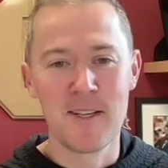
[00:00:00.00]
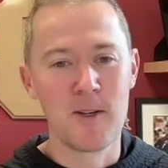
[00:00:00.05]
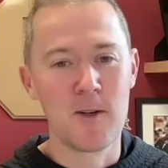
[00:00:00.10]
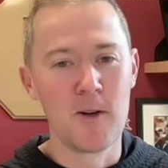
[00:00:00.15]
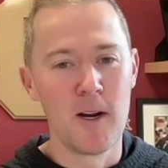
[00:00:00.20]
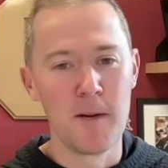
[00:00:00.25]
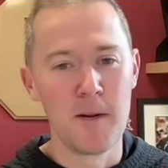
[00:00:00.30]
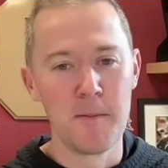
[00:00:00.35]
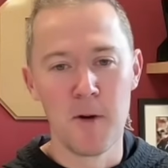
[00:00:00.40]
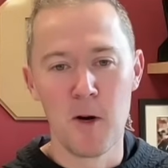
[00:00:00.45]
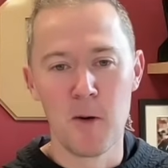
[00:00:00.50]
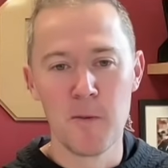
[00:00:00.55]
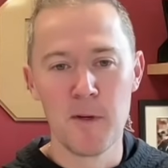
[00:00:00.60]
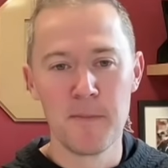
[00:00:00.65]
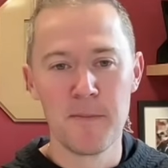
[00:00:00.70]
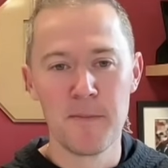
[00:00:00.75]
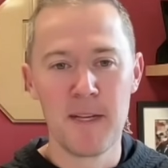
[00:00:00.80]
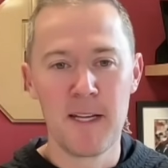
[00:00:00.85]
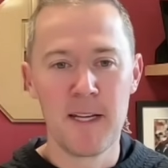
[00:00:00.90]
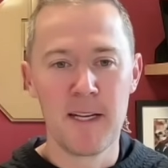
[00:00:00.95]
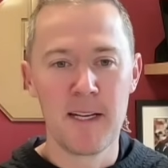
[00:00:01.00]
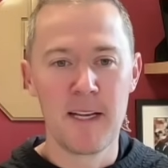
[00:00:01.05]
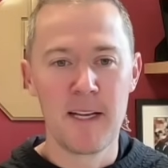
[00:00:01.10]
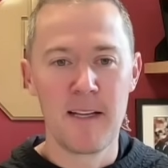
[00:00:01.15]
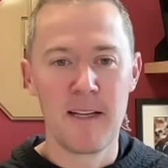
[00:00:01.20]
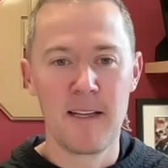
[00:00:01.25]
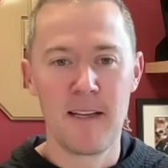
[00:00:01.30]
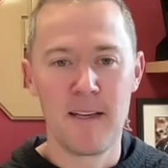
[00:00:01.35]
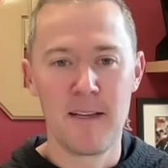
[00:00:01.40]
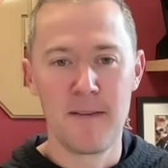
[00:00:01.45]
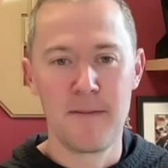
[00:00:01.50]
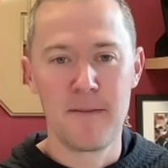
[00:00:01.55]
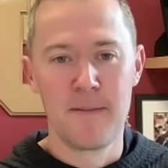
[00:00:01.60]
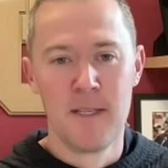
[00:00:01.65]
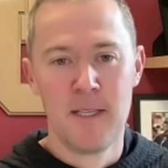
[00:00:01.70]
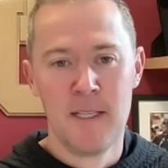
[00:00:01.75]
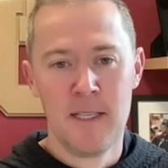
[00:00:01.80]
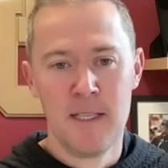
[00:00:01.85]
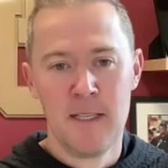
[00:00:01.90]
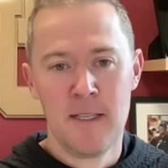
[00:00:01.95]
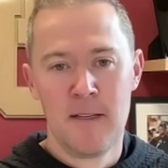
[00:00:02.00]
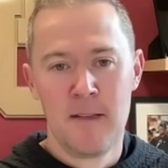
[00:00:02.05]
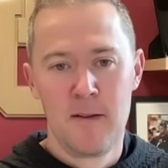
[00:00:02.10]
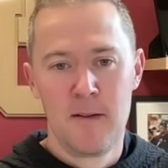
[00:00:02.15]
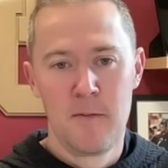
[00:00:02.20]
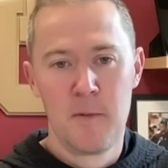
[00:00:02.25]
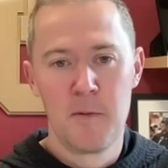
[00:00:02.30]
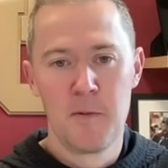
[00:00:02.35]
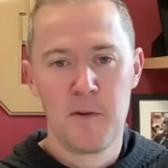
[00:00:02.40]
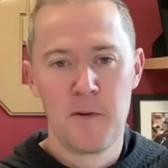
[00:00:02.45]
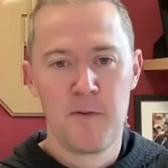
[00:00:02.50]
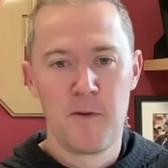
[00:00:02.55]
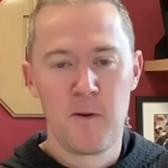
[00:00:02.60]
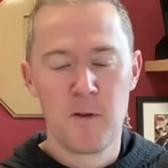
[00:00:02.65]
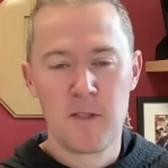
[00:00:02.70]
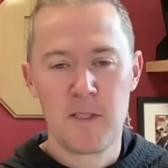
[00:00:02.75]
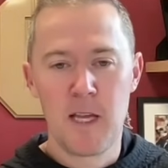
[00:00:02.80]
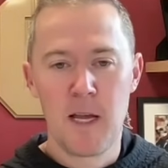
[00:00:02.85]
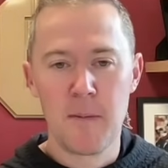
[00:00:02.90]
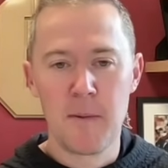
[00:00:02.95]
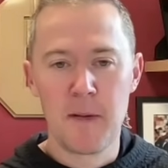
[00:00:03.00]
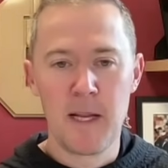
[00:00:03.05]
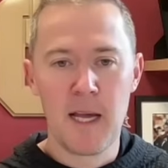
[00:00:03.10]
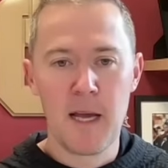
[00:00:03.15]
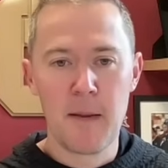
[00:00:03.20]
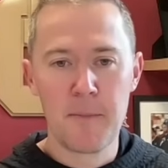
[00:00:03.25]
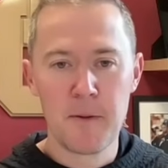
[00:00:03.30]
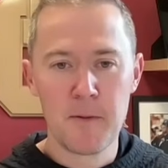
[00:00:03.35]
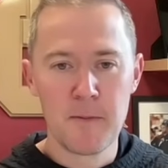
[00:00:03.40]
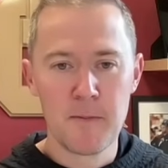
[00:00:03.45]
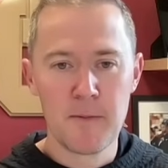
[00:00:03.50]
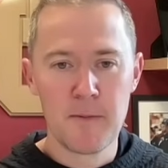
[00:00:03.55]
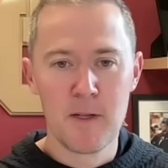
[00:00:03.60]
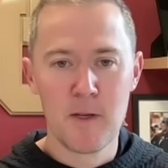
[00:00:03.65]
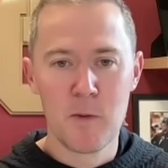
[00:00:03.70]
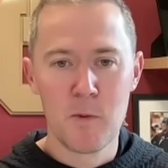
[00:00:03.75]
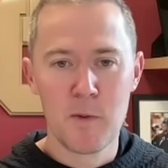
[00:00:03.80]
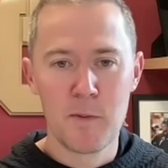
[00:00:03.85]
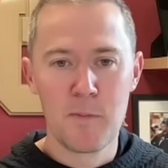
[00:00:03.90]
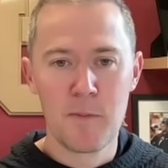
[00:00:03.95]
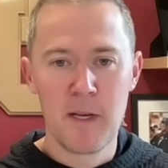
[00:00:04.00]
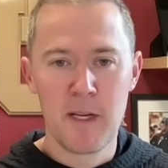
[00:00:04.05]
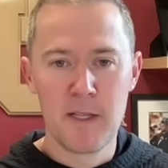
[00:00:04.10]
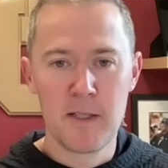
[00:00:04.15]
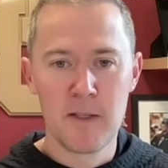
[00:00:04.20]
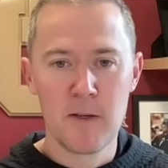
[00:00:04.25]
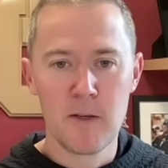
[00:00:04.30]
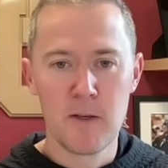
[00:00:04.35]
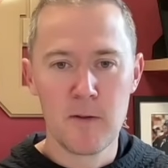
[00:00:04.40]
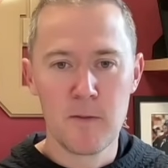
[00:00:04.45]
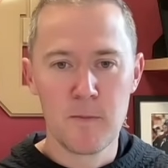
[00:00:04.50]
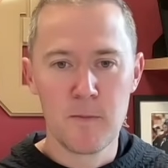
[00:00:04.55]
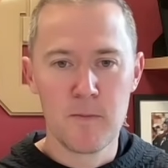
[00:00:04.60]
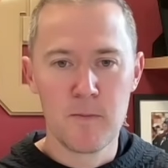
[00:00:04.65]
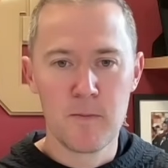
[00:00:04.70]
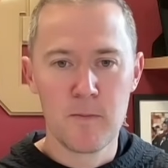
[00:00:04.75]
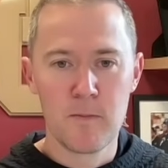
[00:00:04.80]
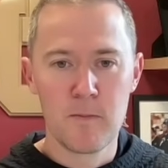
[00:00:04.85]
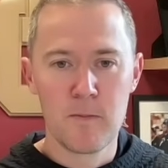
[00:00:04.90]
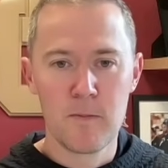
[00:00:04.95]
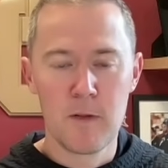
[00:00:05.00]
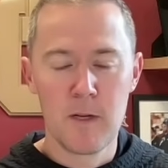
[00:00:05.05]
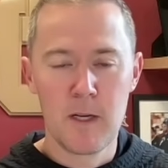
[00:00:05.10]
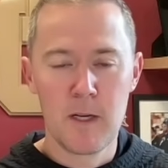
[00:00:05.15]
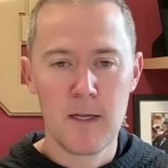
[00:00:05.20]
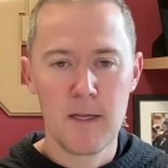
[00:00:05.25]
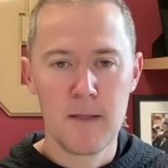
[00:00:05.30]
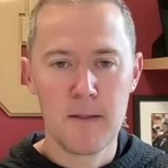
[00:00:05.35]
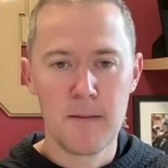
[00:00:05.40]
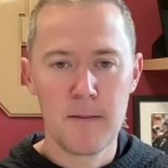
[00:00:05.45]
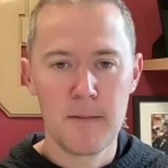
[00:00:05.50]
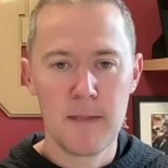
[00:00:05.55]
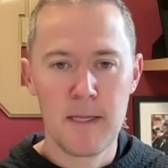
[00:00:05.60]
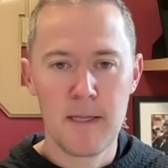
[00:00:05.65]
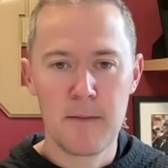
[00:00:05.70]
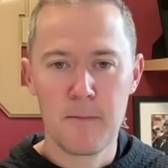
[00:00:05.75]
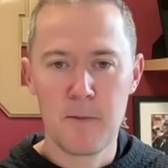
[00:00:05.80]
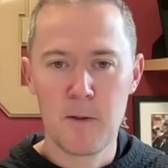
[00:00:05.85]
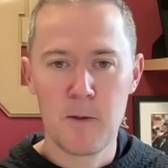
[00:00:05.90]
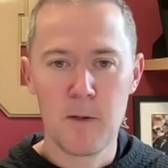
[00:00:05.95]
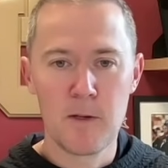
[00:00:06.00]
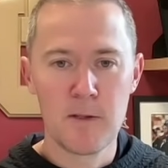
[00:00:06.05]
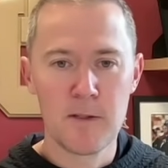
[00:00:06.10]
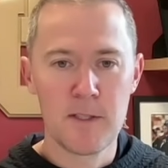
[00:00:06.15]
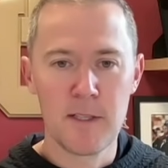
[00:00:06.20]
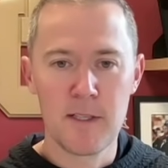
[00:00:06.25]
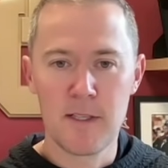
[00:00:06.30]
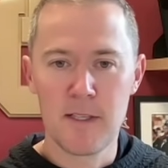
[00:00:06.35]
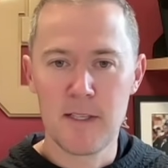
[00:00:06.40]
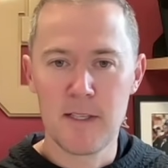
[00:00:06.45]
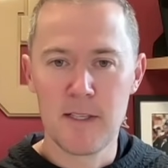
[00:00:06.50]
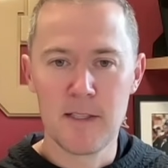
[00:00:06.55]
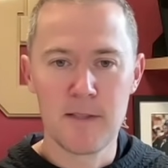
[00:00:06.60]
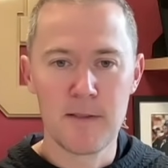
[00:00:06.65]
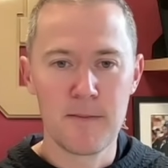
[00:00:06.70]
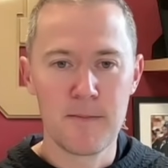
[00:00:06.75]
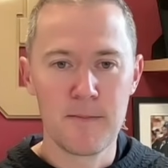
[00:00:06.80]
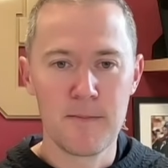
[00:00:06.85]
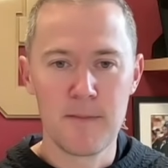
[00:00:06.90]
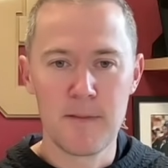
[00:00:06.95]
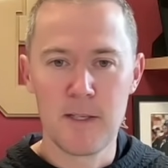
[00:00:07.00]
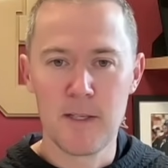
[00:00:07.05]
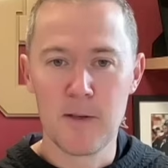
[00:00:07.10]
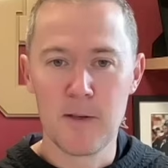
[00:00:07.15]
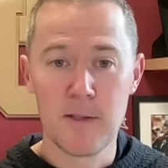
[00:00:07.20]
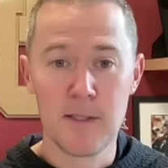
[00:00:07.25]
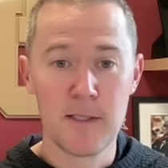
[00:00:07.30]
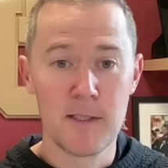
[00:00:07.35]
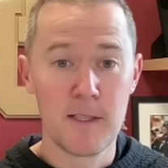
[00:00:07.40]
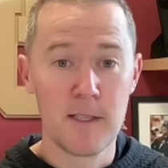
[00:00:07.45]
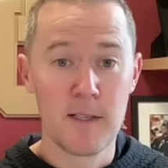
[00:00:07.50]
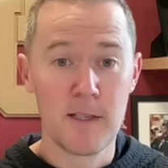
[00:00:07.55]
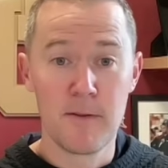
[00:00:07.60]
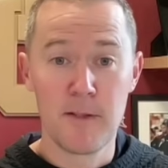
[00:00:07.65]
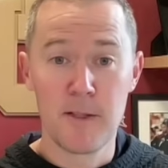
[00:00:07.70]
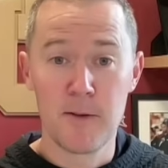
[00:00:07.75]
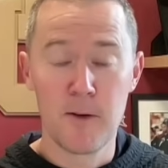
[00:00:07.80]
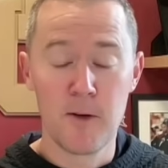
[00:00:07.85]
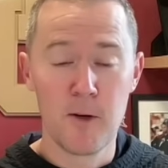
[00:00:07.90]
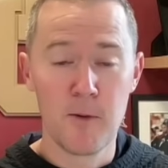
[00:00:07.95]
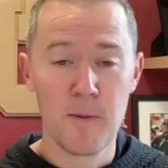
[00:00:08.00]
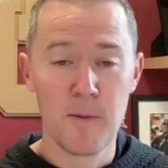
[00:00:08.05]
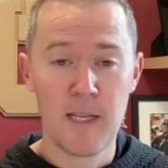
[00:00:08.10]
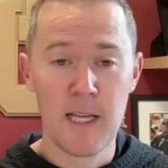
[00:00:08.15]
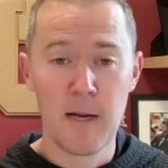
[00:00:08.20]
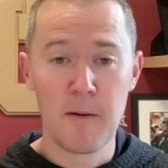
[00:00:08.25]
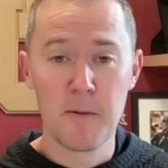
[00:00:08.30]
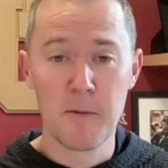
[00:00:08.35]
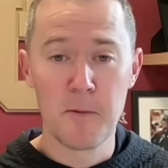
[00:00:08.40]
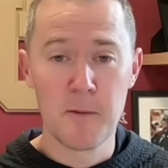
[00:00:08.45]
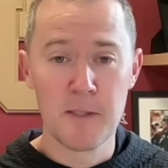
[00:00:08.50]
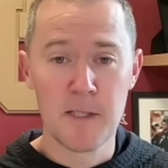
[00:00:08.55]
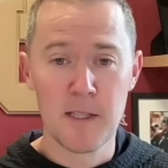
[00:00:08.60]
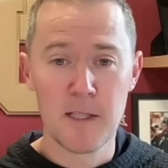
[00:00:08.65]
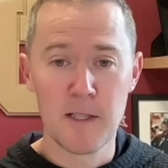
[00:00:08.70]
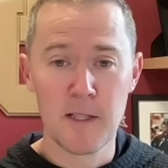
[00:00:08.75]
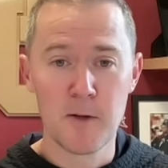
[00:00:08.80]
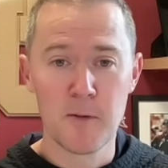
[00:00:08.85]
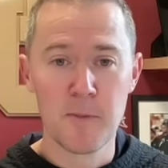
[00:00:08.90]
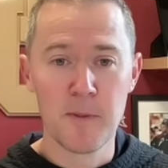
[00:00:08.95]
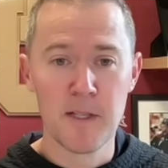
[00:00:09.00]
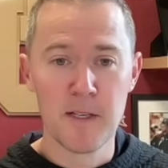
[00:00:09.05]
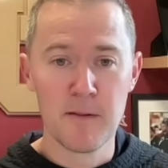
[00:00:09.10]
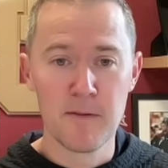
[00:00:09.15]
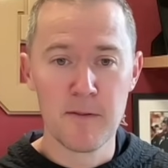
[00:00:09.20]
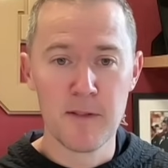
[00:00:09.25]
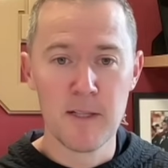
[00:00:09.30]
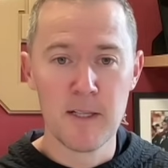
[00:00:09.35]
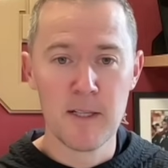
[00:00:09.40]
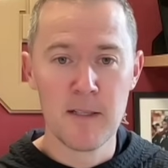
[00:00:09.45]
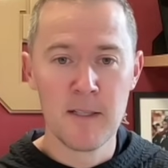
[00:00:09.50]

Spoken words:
a great moment, man. I remember the first time it happened, you know, with Baker, and we were all sitting in his, you know, in his living room, and that one was a little bit of